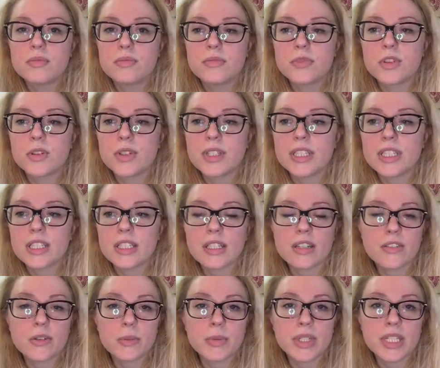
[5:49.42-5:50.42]
So I think
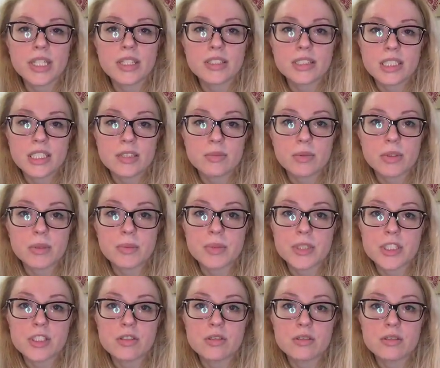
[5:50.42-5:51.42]
everybody else has
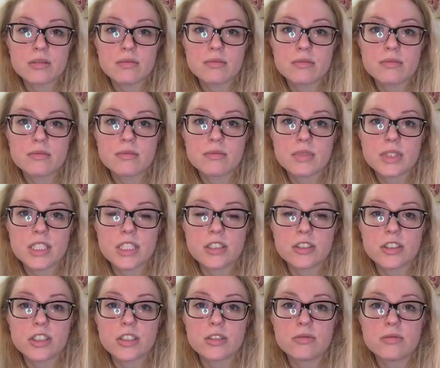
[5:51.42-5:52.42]
purpose here
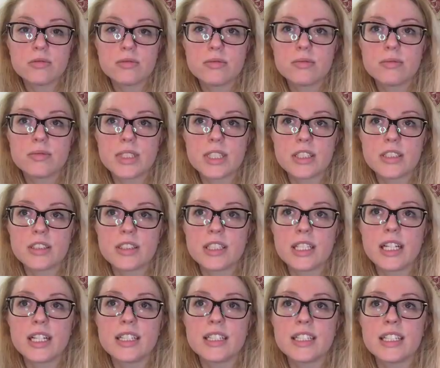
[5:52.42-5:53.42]
too, whether or
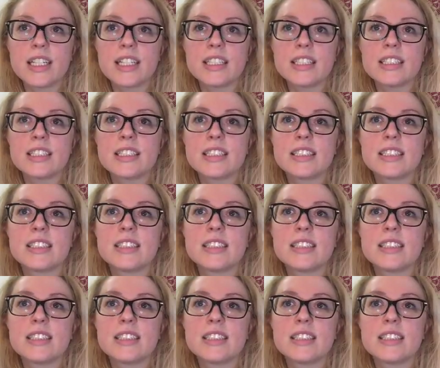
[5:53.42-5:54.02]
not that's